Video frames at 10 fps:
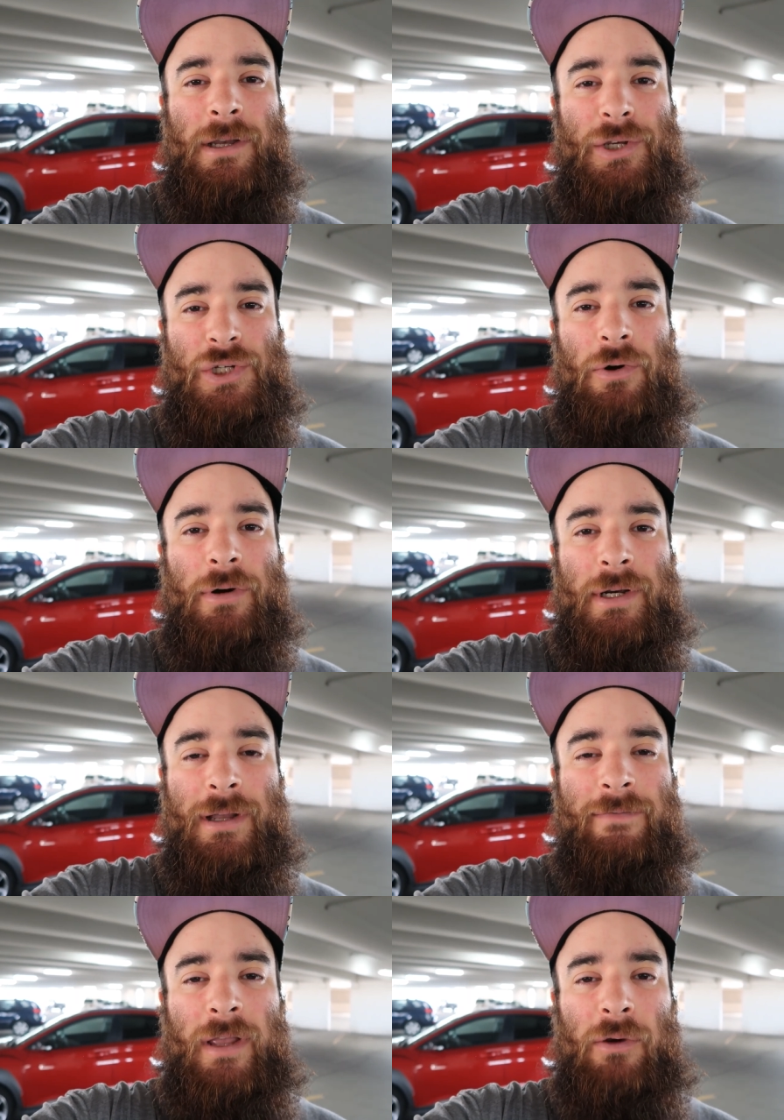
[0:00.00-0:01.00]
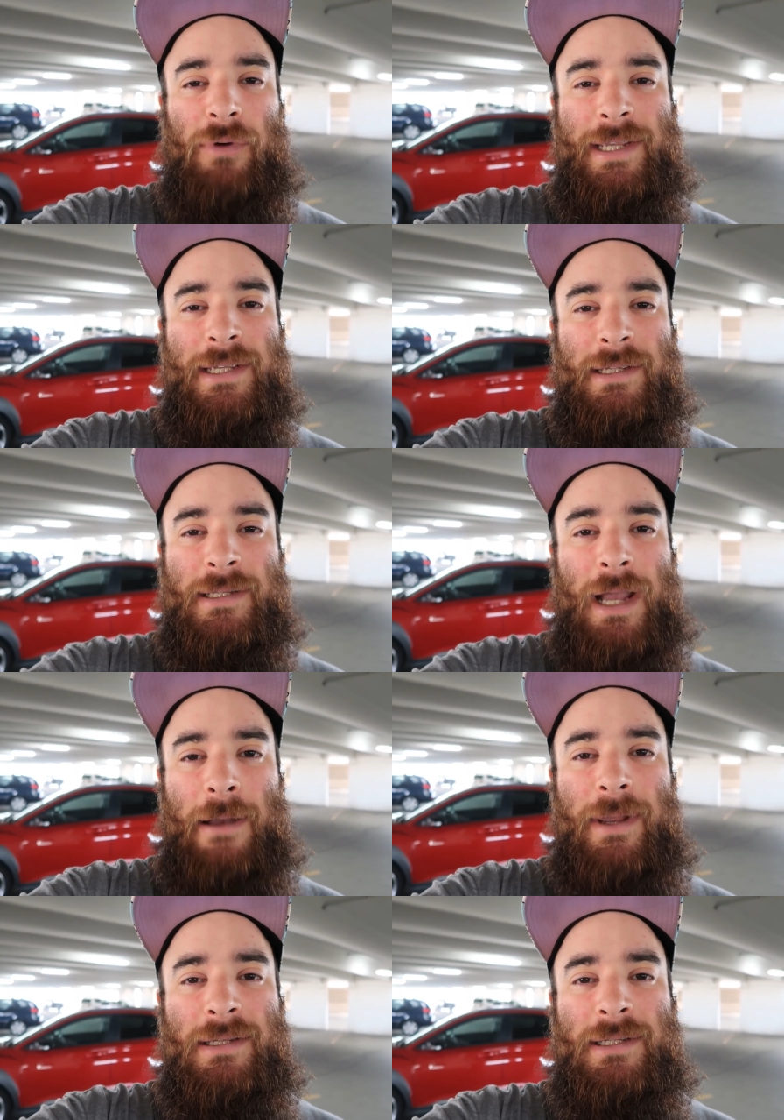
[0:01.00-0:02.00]
short of like racist
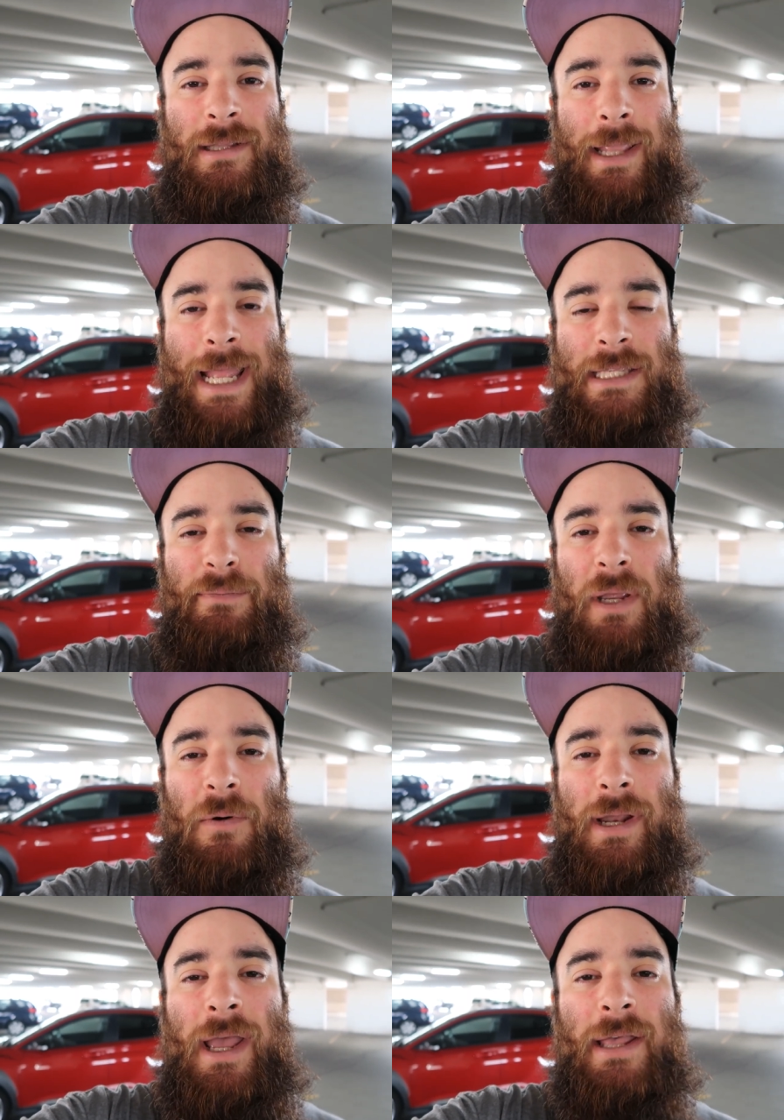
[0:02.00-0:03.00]
comments. Like that's a big one.